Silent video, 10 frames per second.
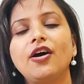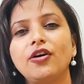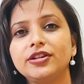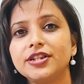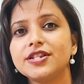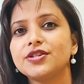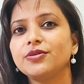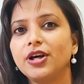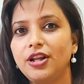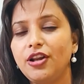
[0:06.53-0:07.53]
Authors
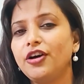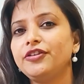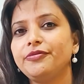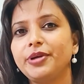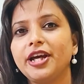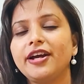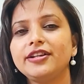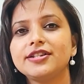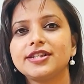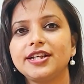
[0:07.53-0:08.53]
do a lot of
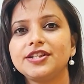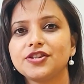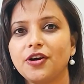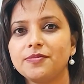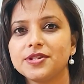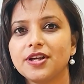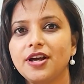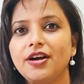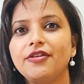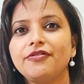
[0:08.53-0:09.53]
behind the scene jobs
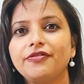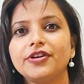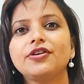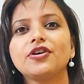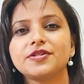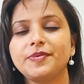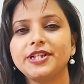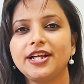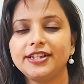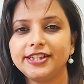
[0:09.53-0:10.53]
for the
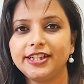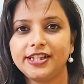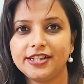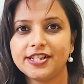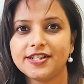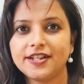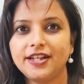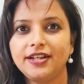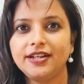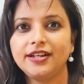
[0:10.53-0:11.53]
hospitality industry.